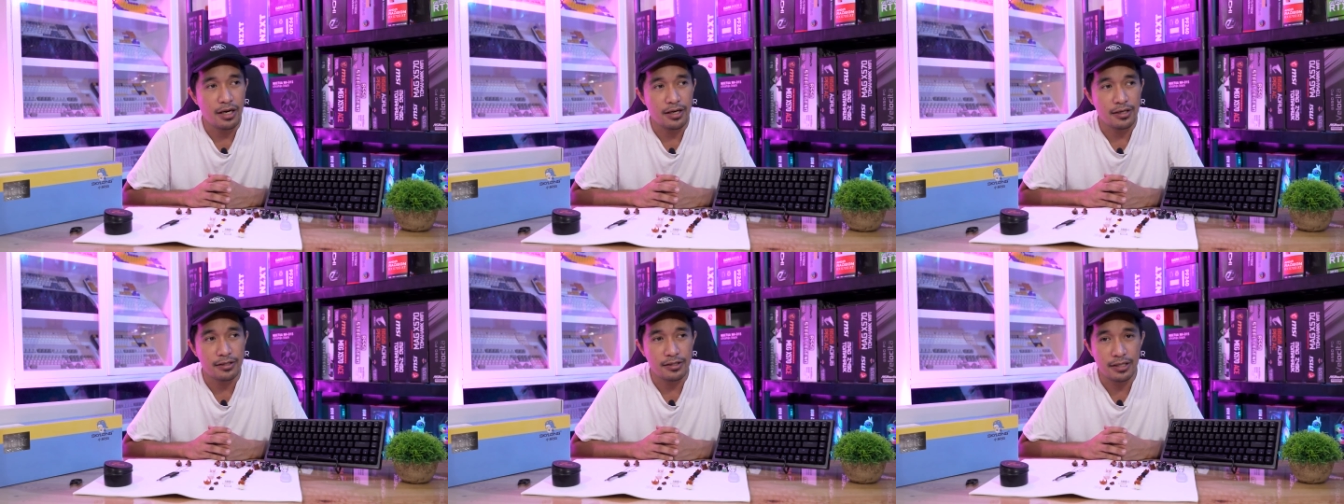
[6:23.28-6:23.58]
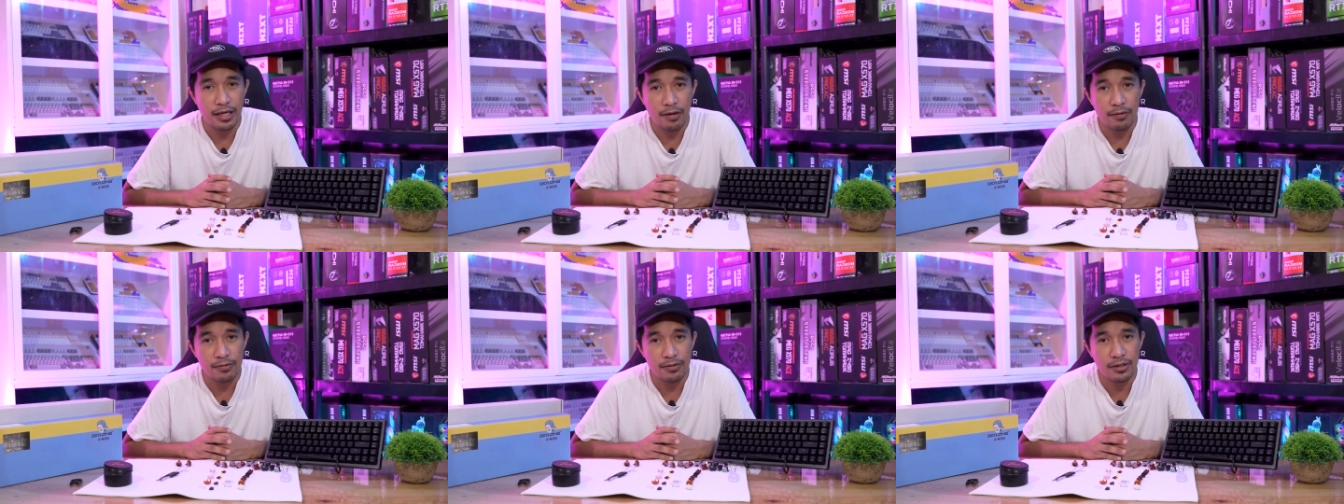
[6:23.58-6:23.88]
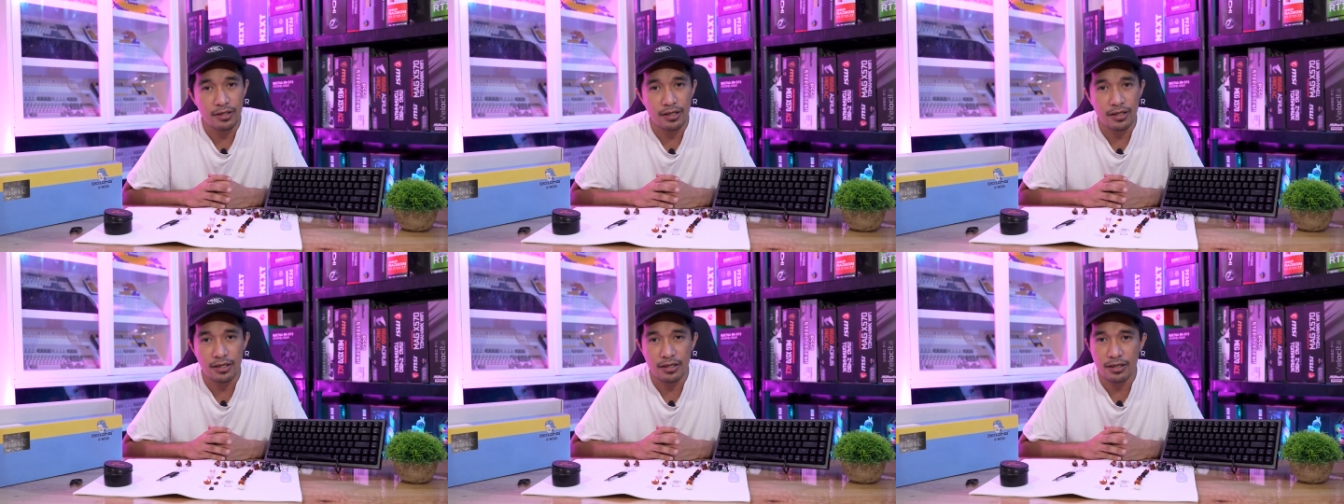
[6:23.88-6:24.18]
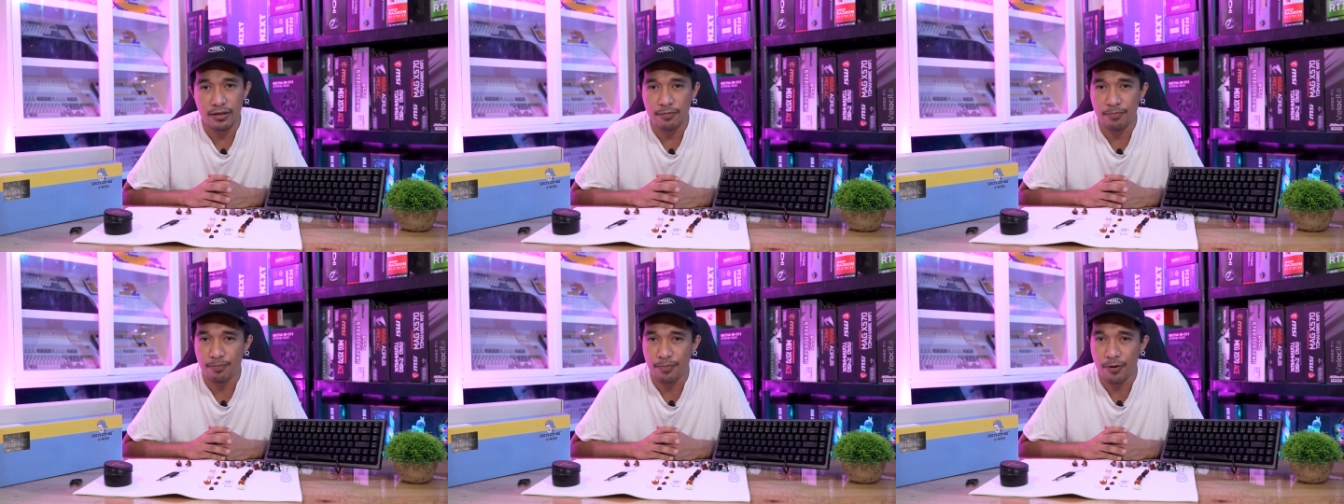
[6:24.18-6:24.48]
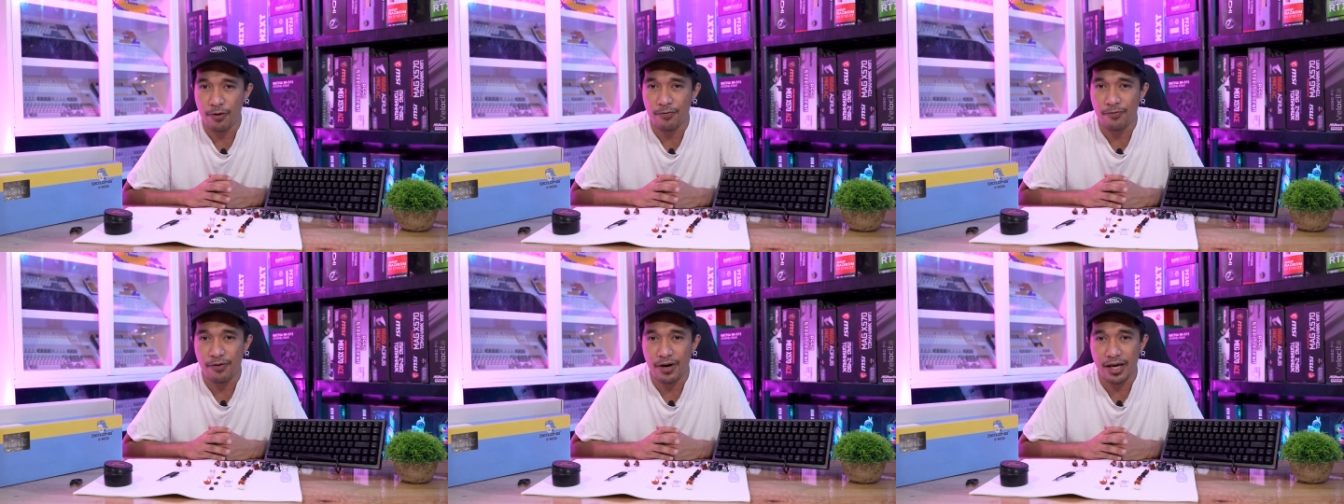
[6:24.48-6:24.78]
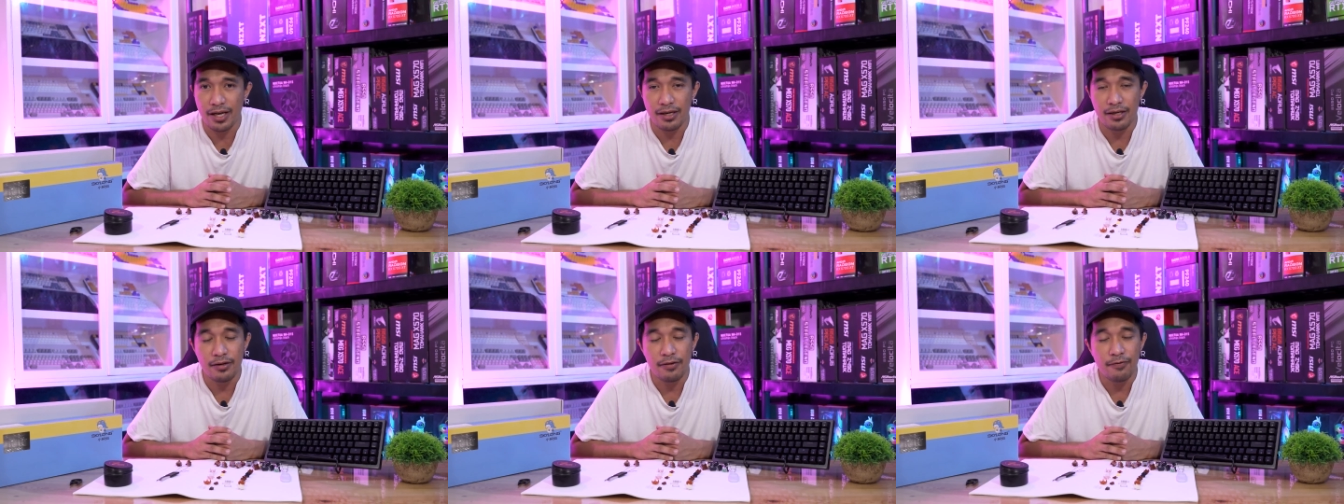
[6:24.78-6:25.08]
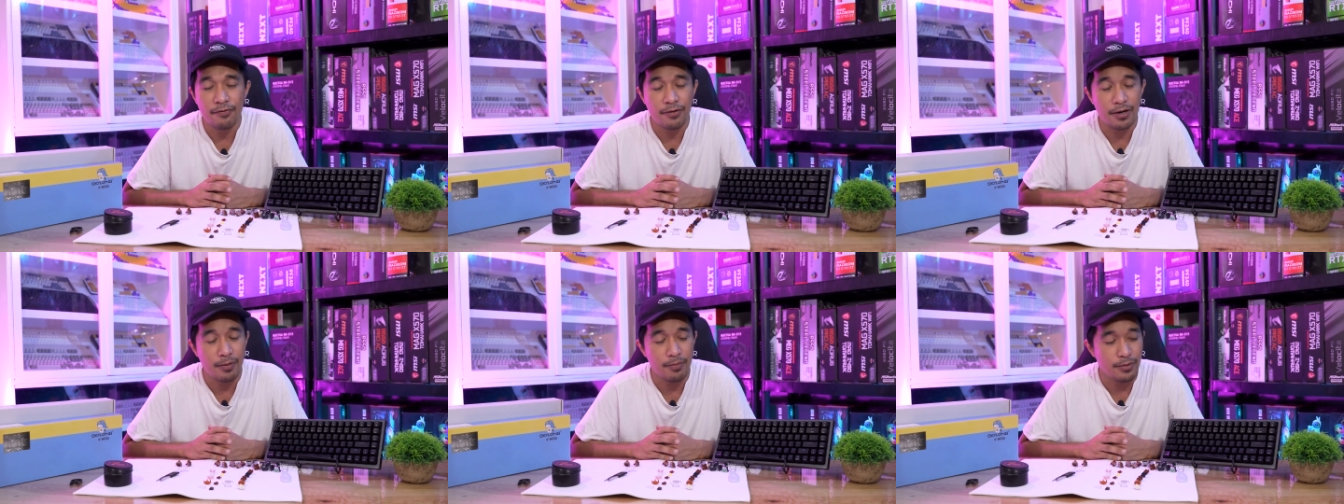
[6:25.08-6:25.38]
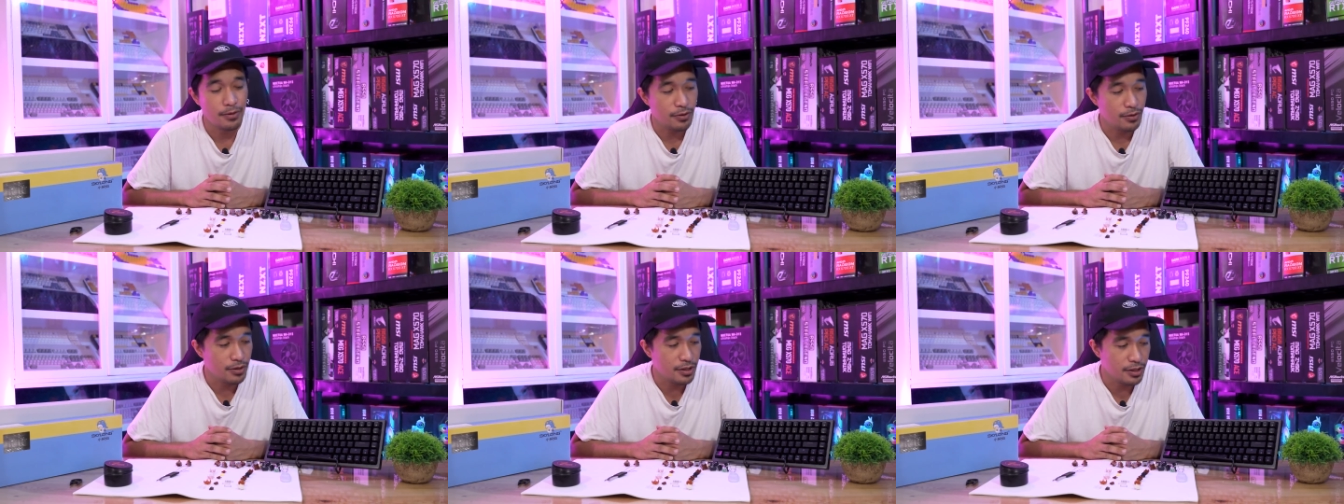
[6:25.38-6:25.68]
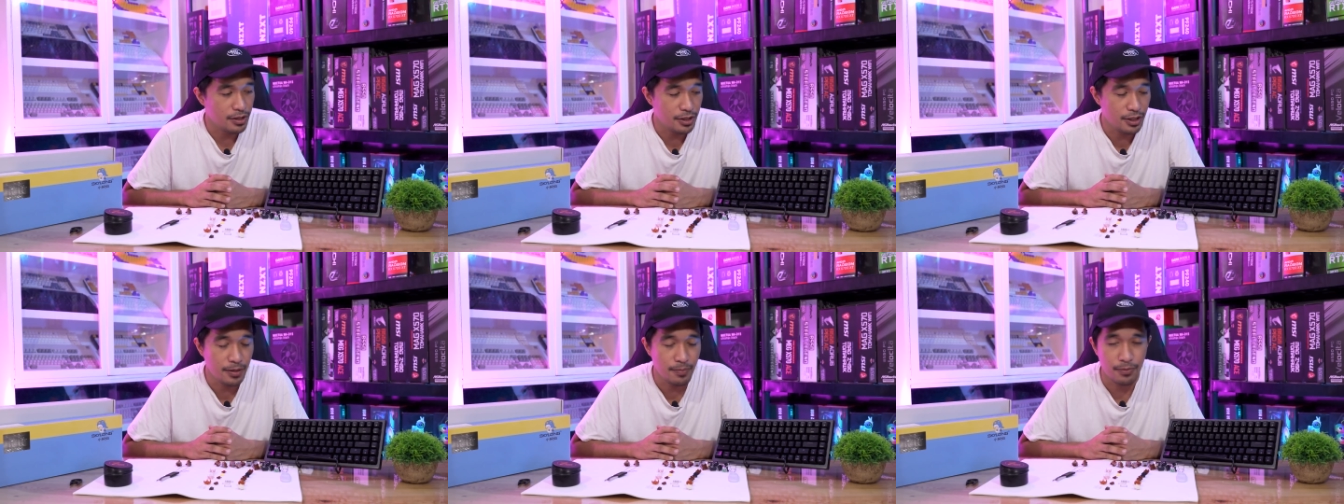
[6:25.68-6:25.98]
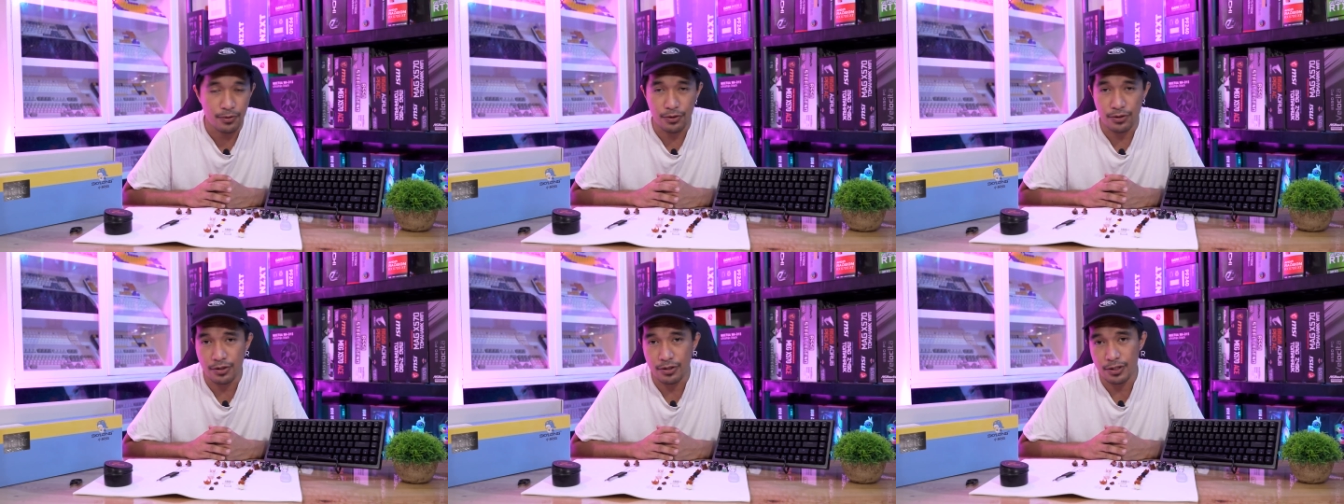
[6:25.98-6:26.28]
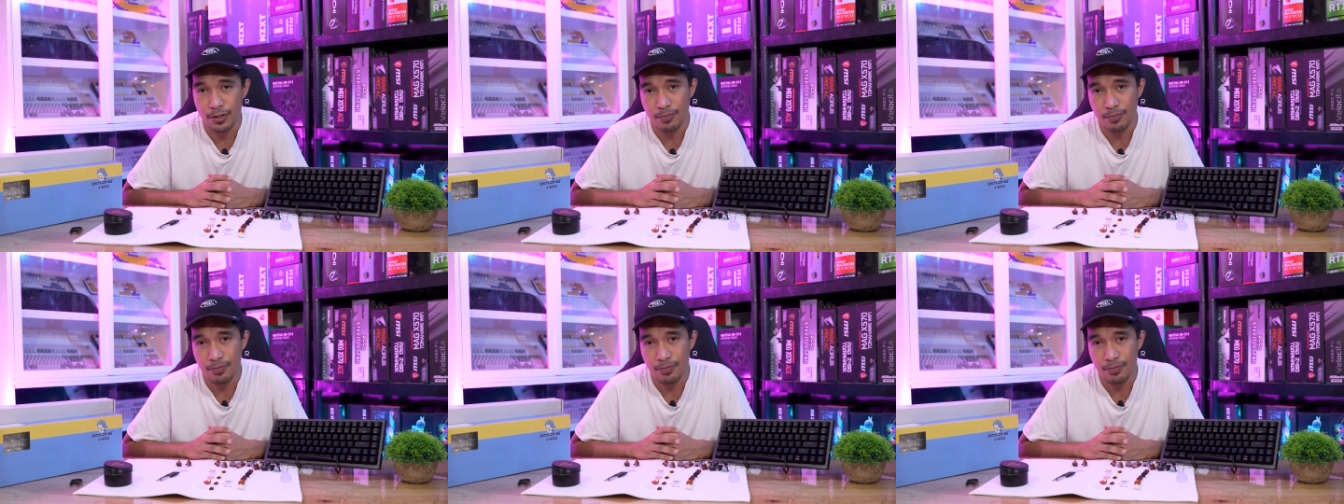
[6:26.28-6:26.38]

sound profile from your keyboard,